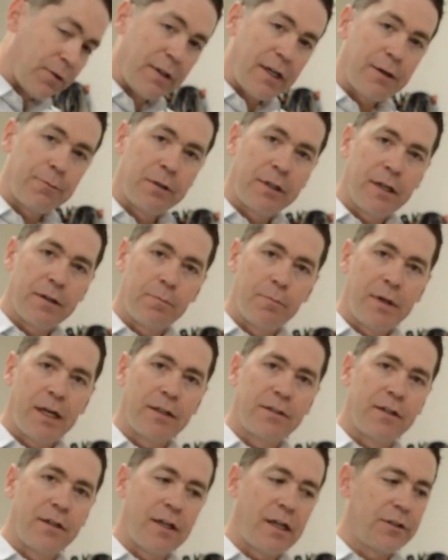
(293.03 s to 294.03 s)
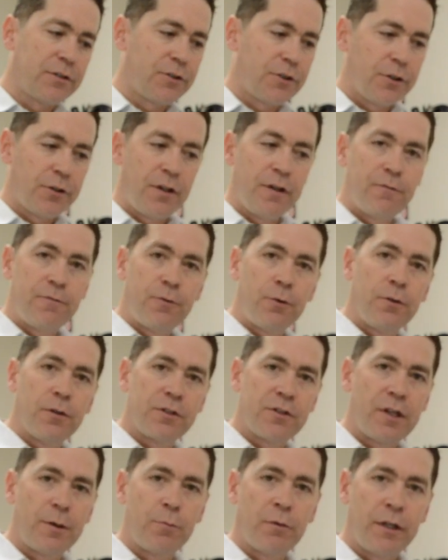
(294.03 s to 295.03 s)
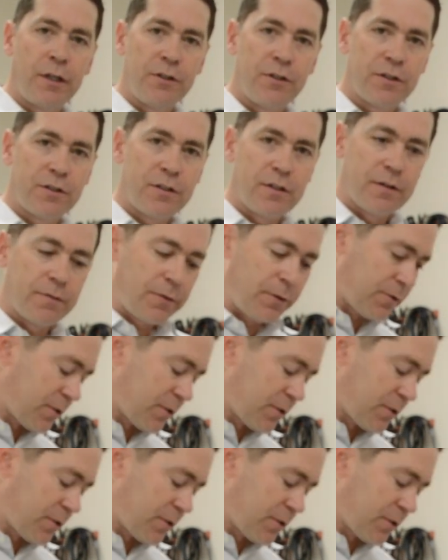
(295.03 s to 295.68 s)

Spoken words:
that would get mounted. I'll show you a full assembly in just a few